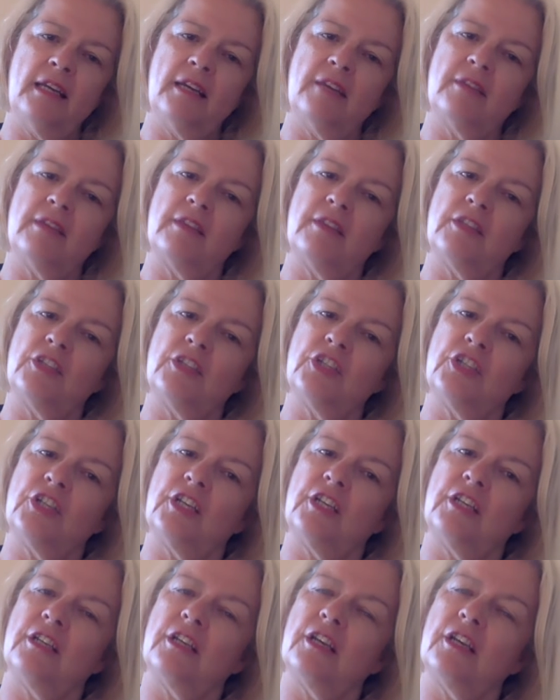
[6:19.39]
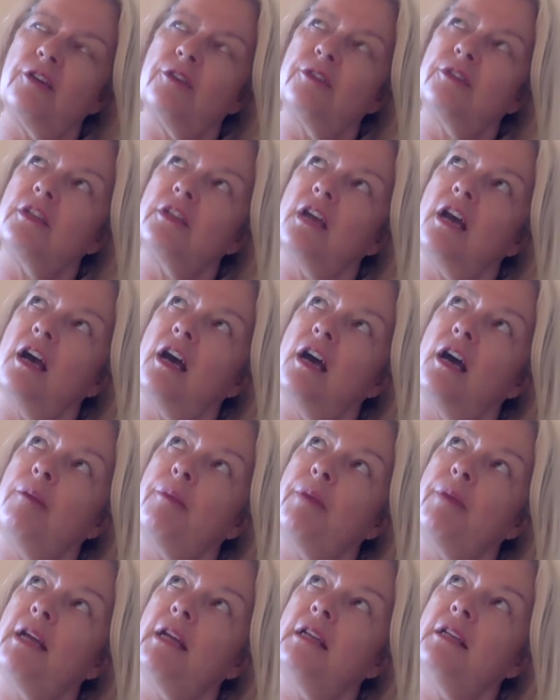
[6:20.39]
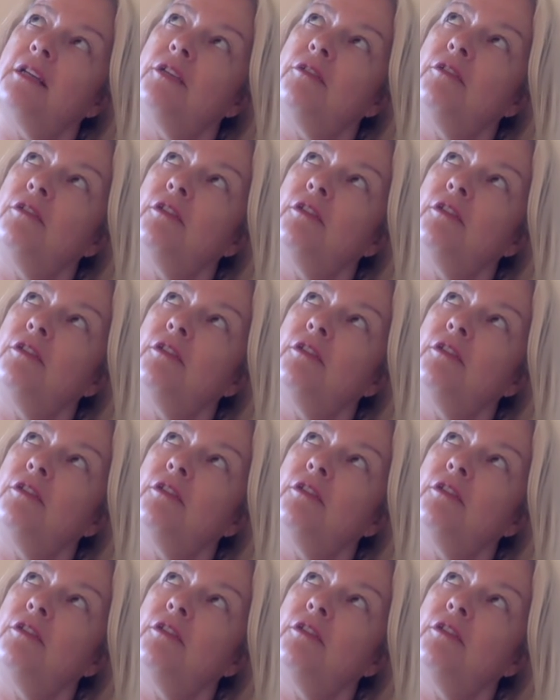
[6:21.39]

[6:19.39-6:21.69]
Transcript: and then the chin goes up and you